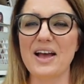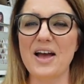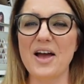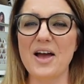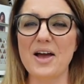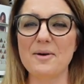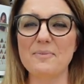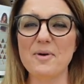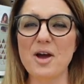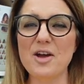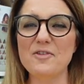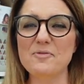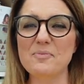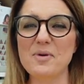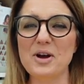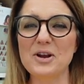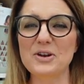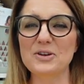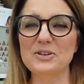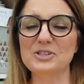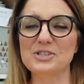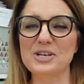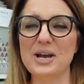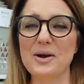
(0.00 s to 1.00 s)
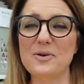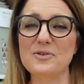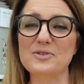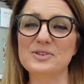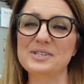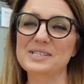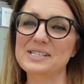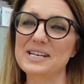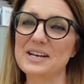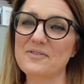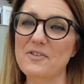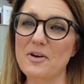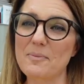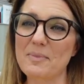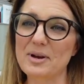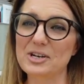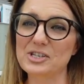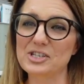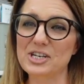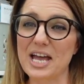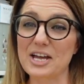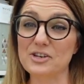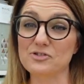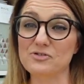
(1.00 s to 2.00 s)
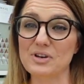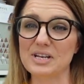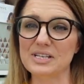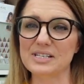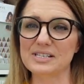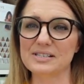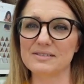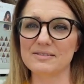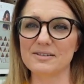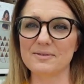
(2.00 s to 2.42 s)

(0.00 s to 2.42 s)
um, over my lunch hour and see if I manage to get a dress